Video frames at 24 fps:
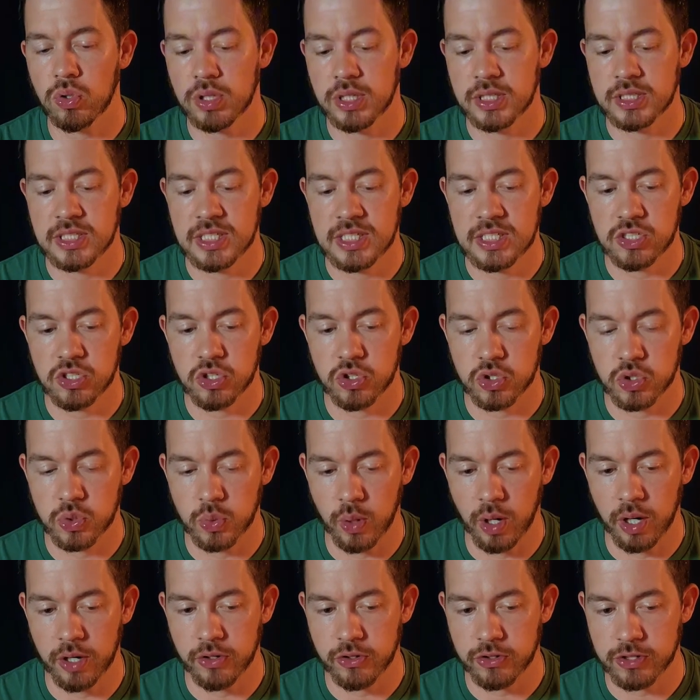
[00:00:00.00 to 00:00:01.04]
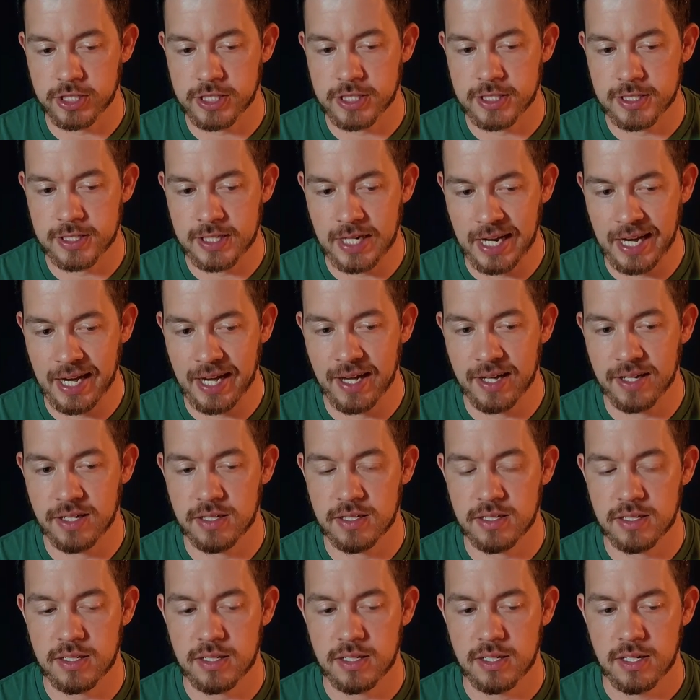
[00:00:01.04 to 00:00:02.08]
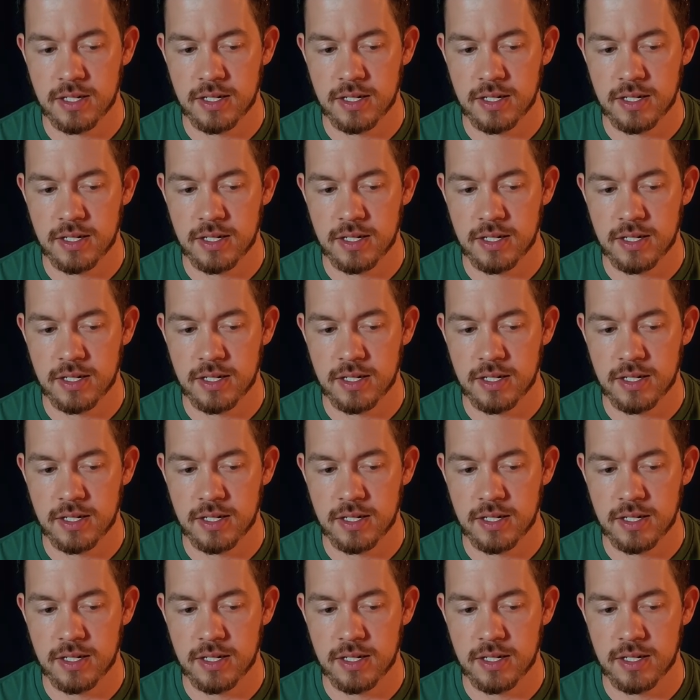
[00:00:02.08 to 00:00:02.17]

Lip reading: It's easier to understand,